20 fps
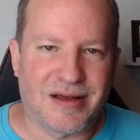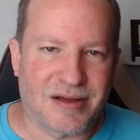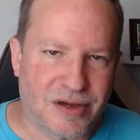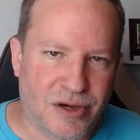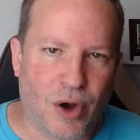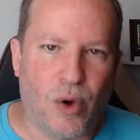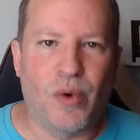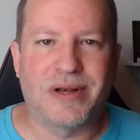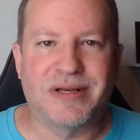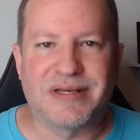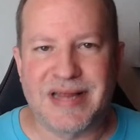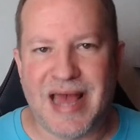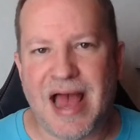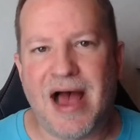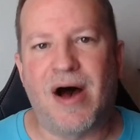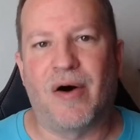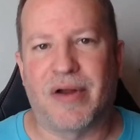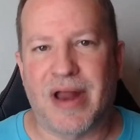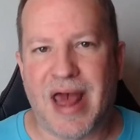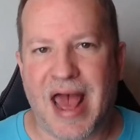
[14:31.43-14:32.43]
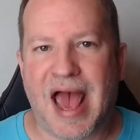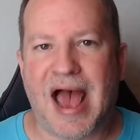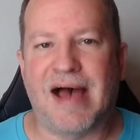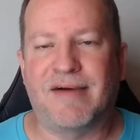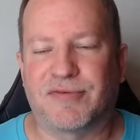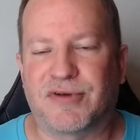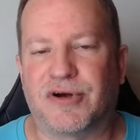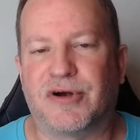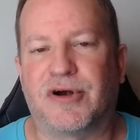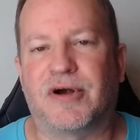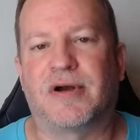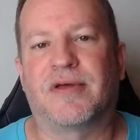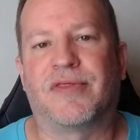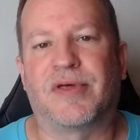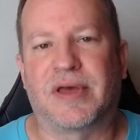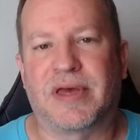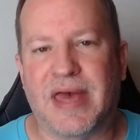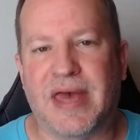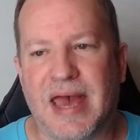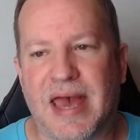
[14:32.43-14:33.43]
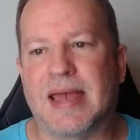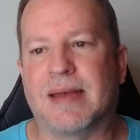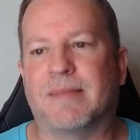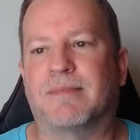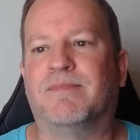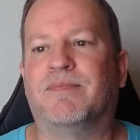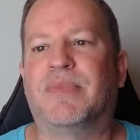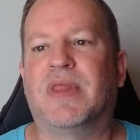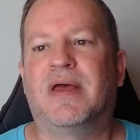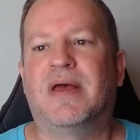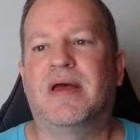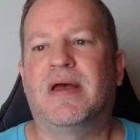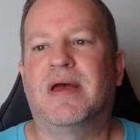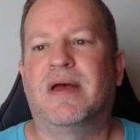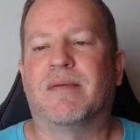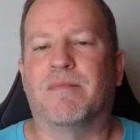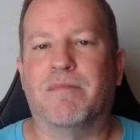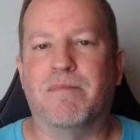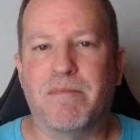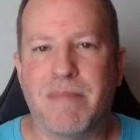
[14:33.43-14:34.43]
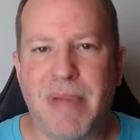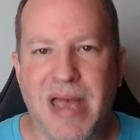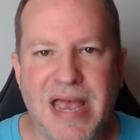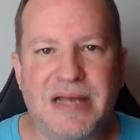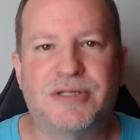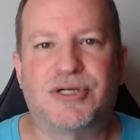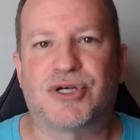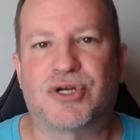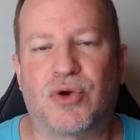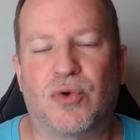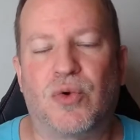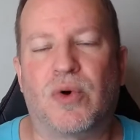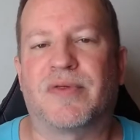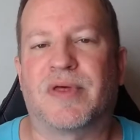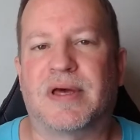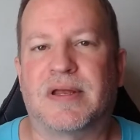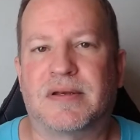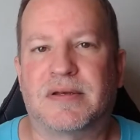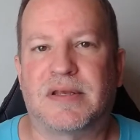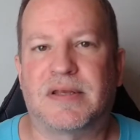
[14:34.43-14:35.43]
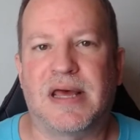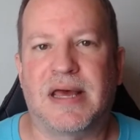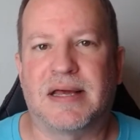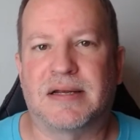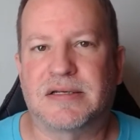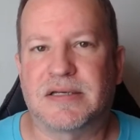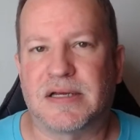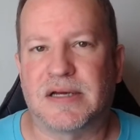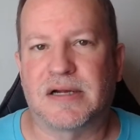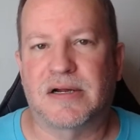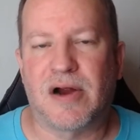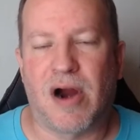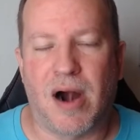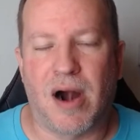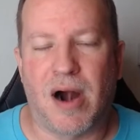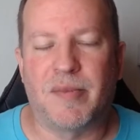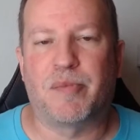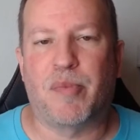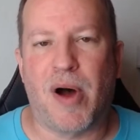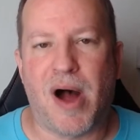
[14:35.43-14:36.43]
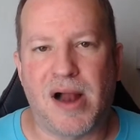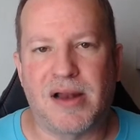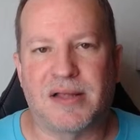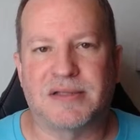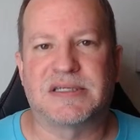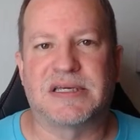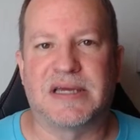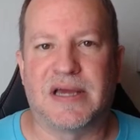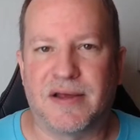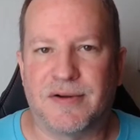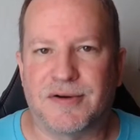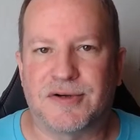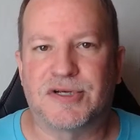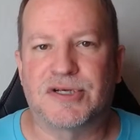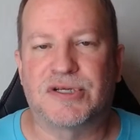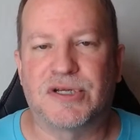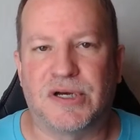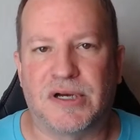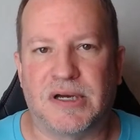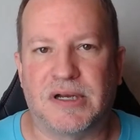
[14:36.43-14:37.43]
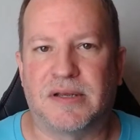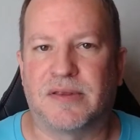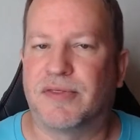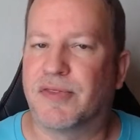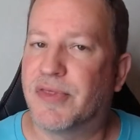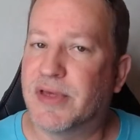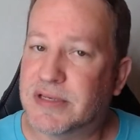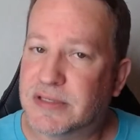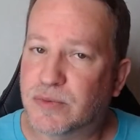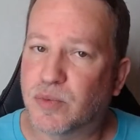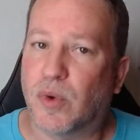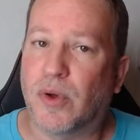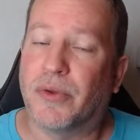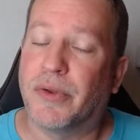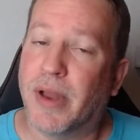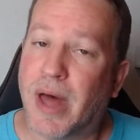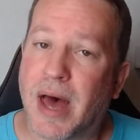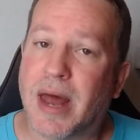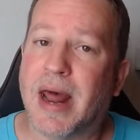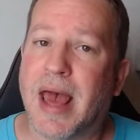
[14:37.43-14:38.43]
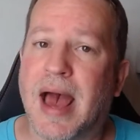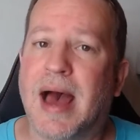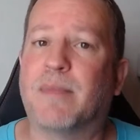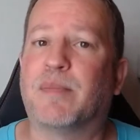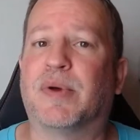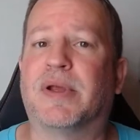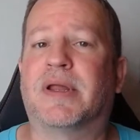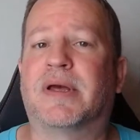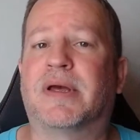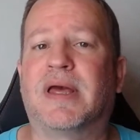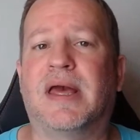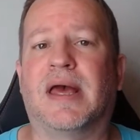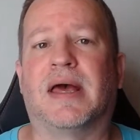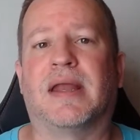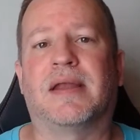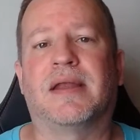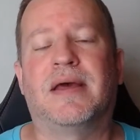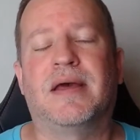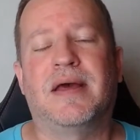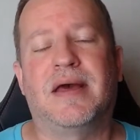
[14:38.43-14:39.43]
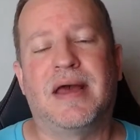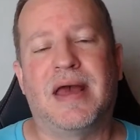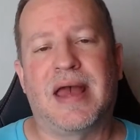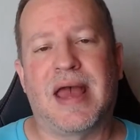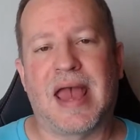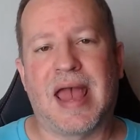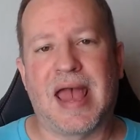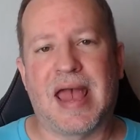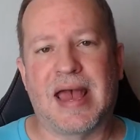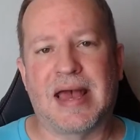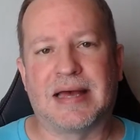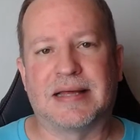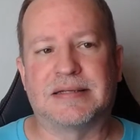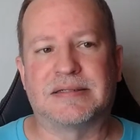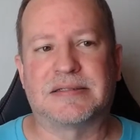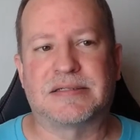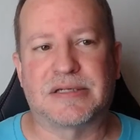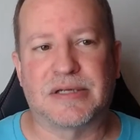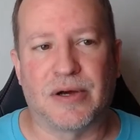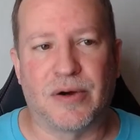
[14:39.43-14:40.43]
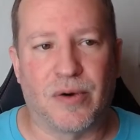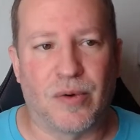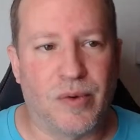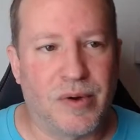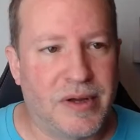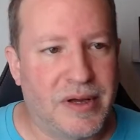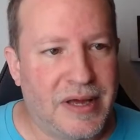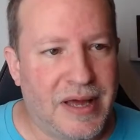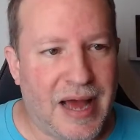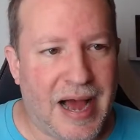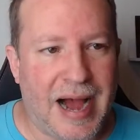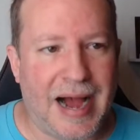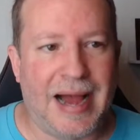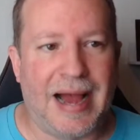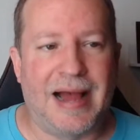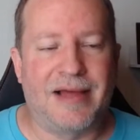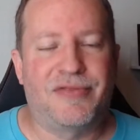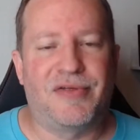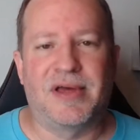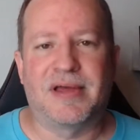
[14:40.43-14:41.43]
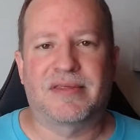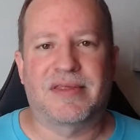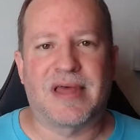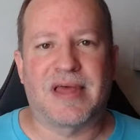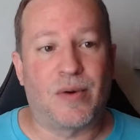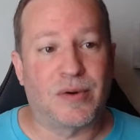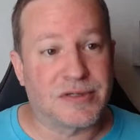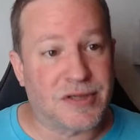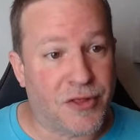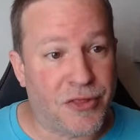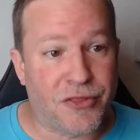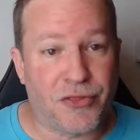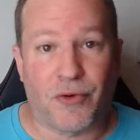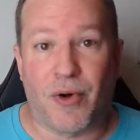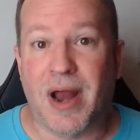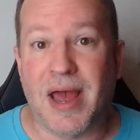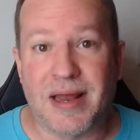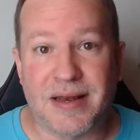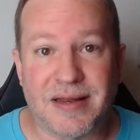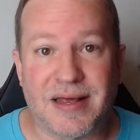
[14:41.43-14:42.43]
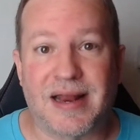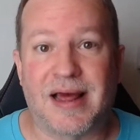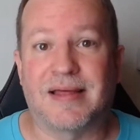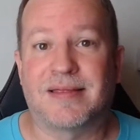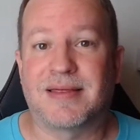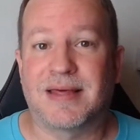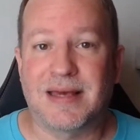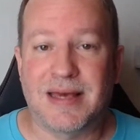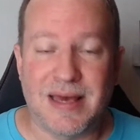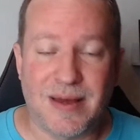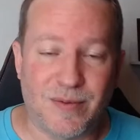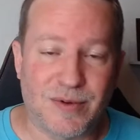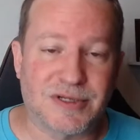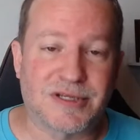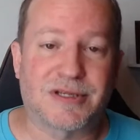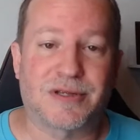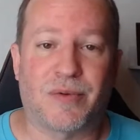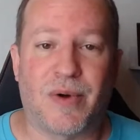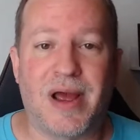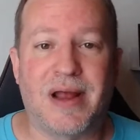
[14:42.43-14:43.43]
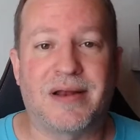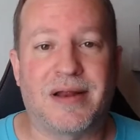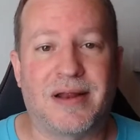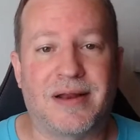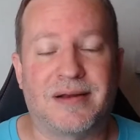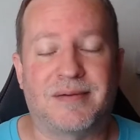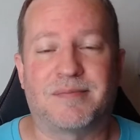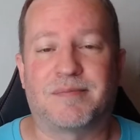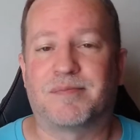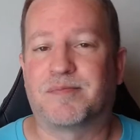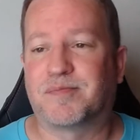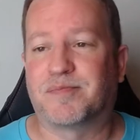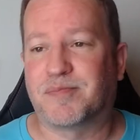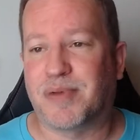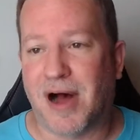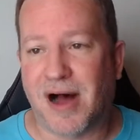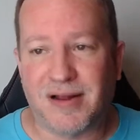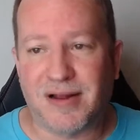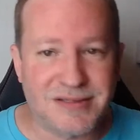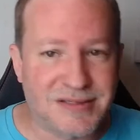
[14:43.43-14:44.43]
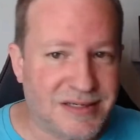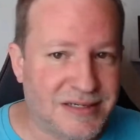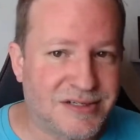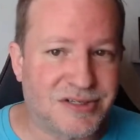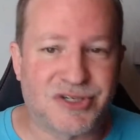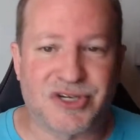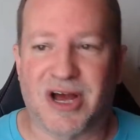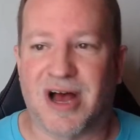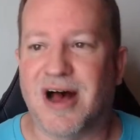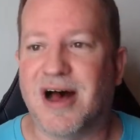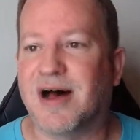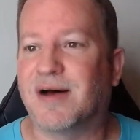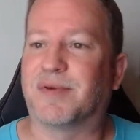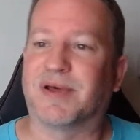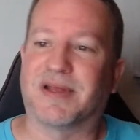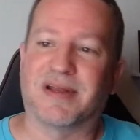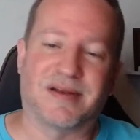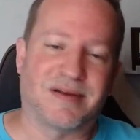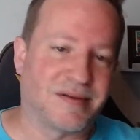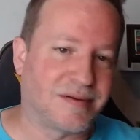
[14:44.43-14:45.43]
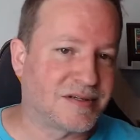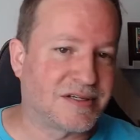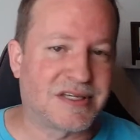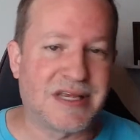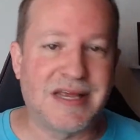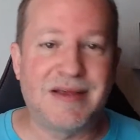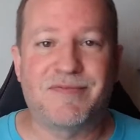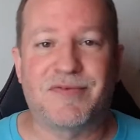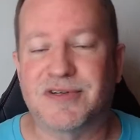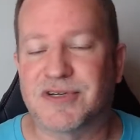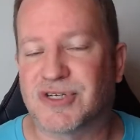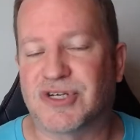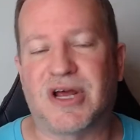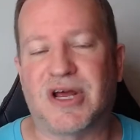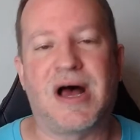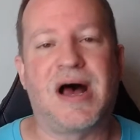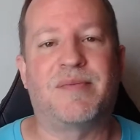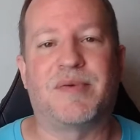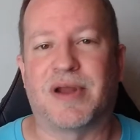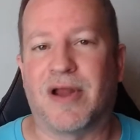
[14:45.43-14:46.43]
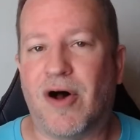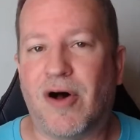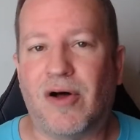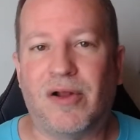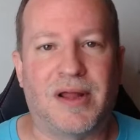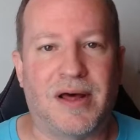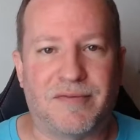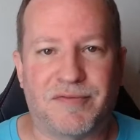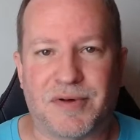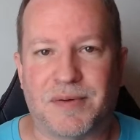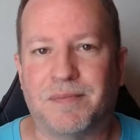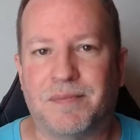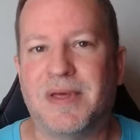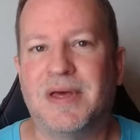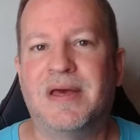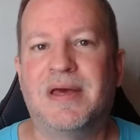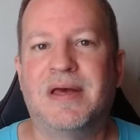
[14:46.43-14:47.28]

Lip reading: going down after the game made sure that Carmen Policy understood this will not happen again. And so I think that was a threat, and I think he was threatening Policy's job and Seifert's job and all of them,